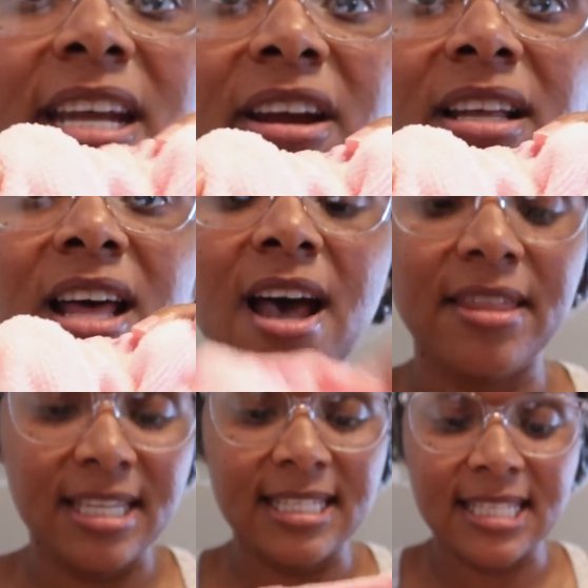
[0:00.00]
terry
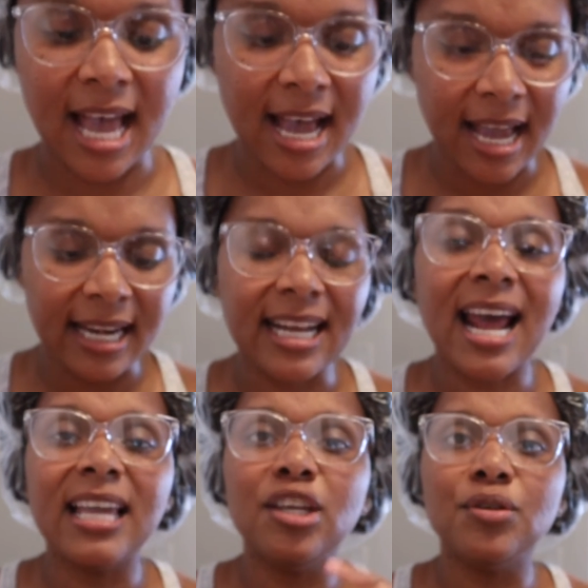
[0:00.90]
cloth inside and
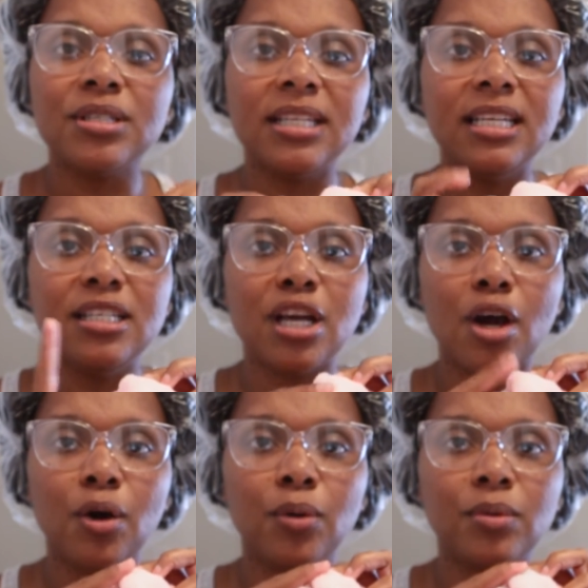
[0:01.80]
I usually
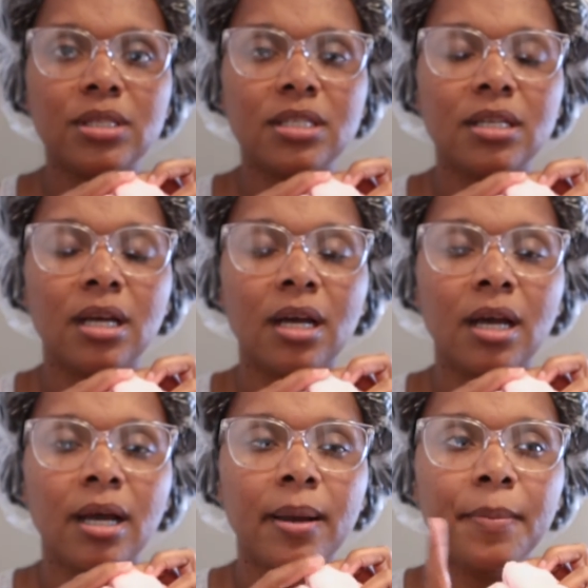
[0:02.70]
don't
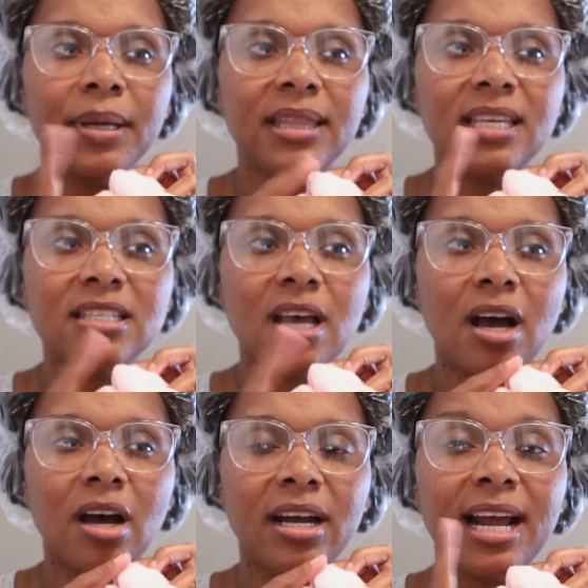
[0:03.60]
put this
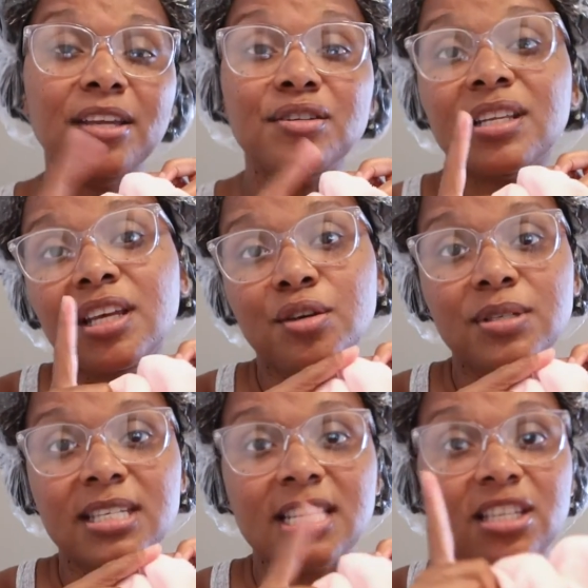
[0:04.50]
on. I usually use
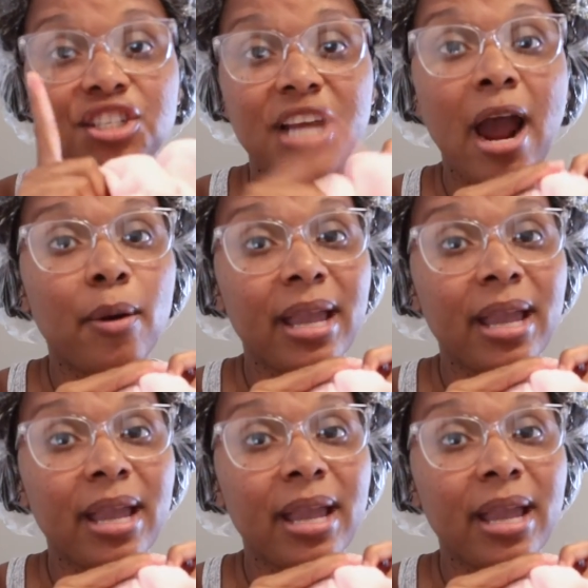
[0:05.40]
this as a shower